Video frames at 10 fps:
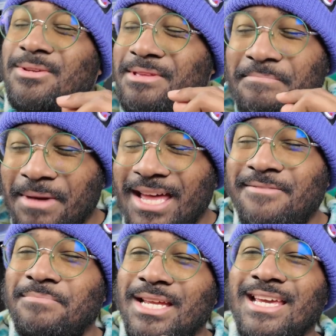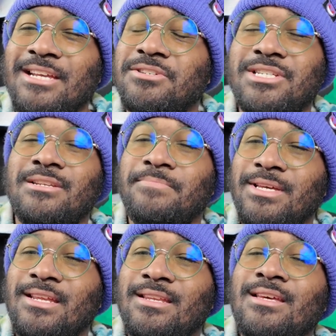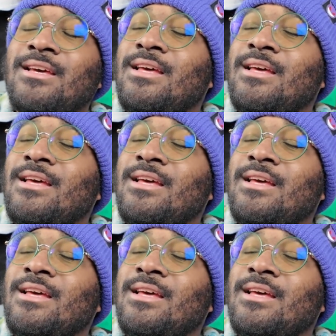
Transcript: So they might have been energy depleted.